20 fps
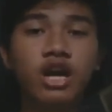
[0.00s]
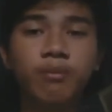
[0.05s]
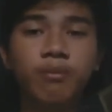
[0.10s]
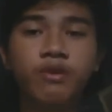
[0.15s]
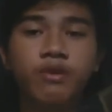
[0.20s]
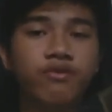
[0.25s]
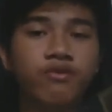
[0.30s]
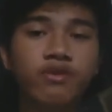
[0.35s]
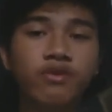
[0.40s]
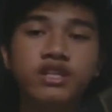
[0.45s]

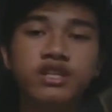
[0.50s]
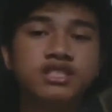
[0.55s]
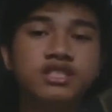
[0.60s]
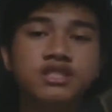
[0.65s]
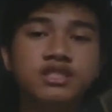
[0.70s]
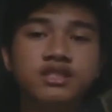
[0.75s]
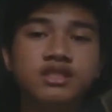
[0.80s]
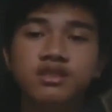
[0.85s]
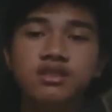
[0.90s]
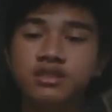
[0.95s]

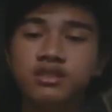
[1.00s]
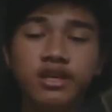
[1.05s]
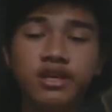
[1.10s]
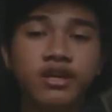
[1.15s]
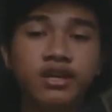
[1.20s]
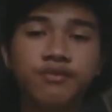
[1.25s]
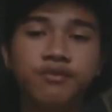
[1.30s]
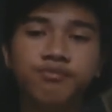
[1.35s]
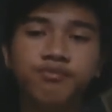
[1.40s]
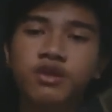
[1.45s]
influence,
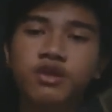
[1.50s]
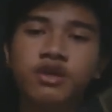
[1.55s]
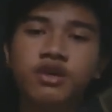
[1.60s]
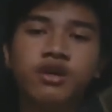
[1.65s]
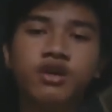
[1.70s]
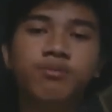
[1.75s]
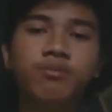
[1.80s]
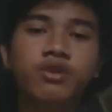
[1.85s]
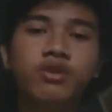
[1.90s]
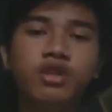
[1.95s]

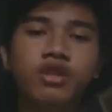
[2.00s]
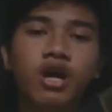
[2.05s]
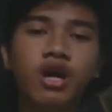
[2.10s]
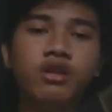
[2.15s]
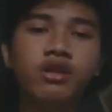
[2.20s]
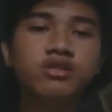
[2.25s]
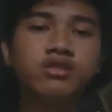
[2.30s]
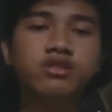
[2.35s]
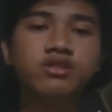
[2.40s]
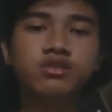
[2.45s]
but
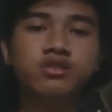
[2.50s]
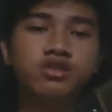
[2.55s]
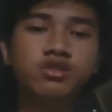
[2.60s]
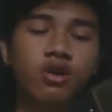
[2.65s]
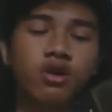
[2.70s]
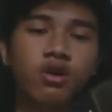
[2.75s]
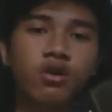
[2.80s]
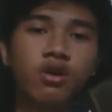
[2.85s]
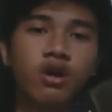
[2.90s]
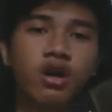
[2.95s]
also
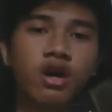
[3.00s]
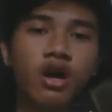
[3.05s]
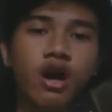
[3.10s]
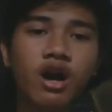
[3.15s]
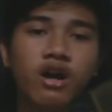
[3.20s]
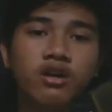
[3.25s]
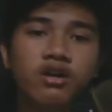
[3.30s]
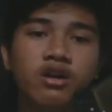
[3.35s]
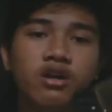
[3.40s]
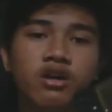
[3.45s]
to
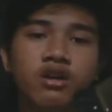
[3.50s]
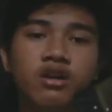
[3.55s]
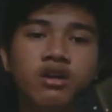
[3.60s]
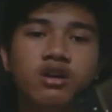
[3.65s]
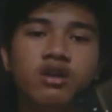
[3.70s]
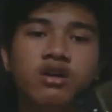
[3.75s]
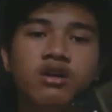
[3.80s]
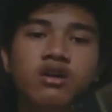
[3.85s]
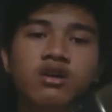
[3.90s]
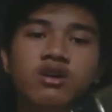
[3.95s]
other
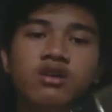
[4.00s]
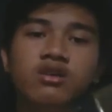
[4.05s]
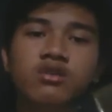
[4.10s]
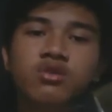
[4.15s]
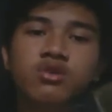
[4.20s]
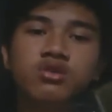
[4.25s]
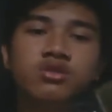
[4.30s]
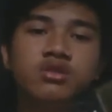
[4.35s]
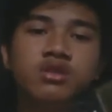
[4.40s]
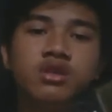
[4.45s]

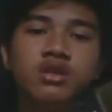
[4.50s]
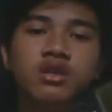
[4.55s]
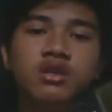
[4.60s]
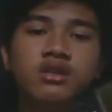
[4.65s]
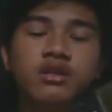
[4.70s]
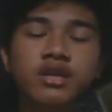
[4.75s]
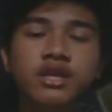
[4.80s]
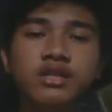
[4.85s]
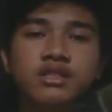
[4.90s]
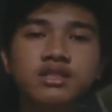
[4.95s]
cultures
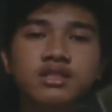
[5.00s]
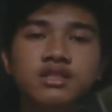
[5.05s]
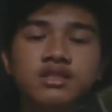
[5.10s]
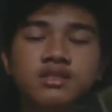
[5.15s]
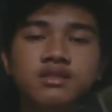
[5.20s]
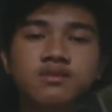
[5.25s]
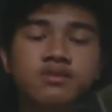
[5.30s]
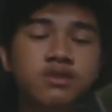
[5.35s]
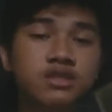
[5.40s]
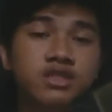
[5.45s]
like
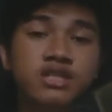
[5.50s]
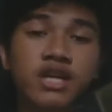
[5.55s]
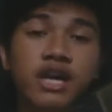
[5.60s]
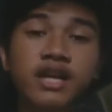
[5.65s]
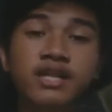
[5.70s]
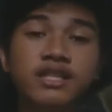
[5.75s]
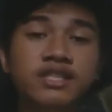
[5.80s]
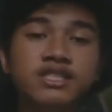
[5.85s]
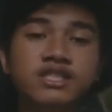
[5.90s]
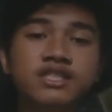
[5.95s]
the
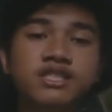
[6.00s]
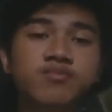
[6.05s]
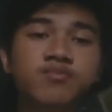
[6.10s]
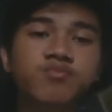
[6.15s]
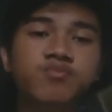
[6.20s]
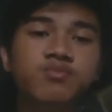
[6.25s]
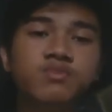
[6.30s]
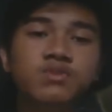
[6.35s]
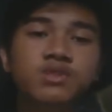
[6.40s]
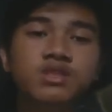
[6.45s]
Chinese.
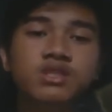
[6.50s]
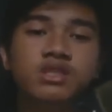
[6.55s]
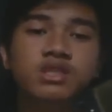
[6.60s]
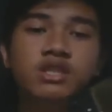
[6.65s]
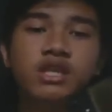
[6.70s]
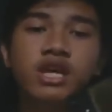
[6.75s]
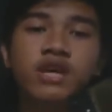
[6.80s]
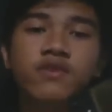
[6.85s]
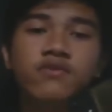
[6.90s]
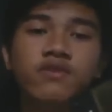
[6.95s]

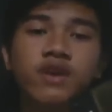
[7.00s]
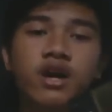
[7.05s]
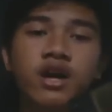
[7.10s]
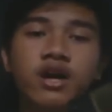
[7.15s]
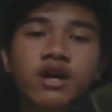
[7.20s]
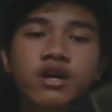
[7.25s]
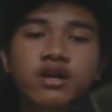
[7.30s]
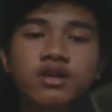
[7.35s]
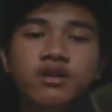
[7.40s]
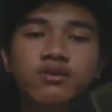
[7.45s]
If
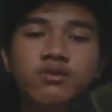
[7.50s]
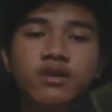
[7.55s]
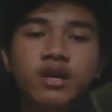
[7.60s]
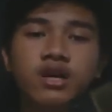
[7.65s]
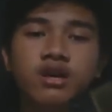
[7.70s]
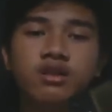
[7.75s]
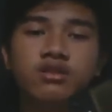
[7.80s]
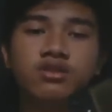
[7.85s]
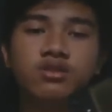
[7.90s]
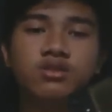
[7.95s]
I
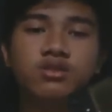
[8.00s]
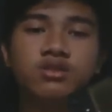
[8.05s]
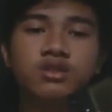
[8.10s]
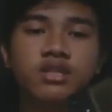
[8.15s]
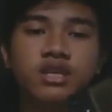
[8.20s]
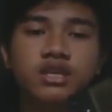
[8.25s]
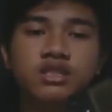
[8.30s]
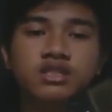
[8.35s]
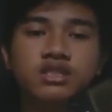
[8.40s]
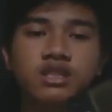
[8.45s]
were to
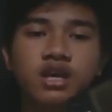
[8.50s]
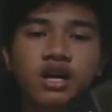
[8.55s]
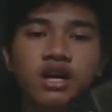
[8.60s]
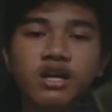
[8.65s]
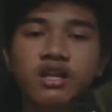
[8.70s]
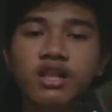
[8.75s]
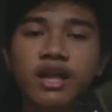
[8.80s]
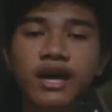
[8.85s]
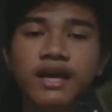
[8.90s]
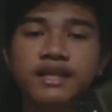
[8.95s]
teach a
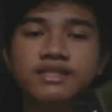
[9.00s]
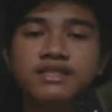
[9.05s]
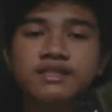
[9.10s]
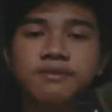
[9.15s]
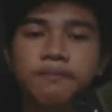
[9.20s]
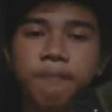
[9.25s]
class,